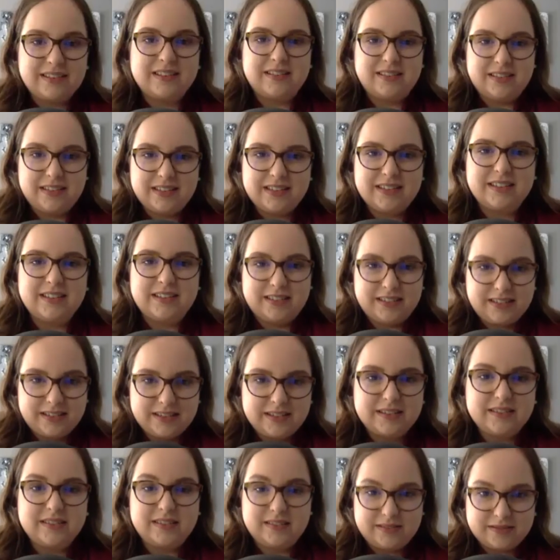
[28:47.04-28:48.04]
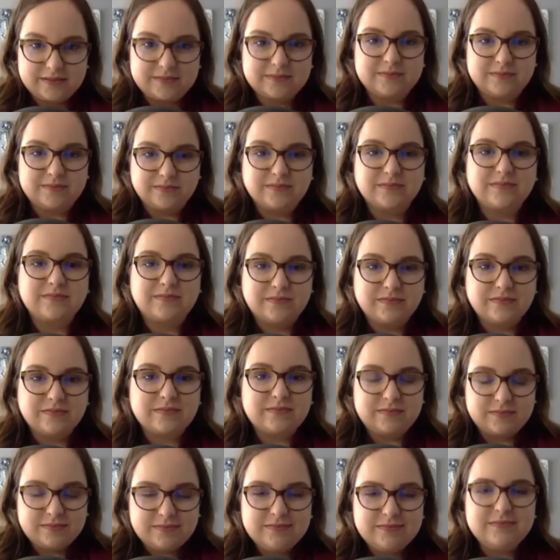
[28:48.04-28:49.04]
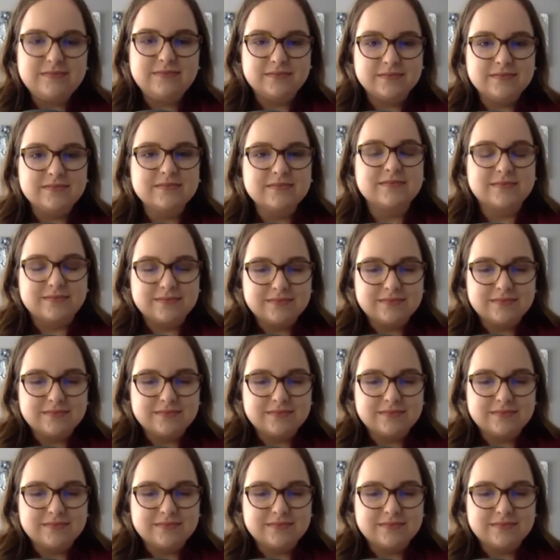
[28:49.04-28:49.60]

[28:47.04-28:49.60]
have to make sure money's coming in from somewhere.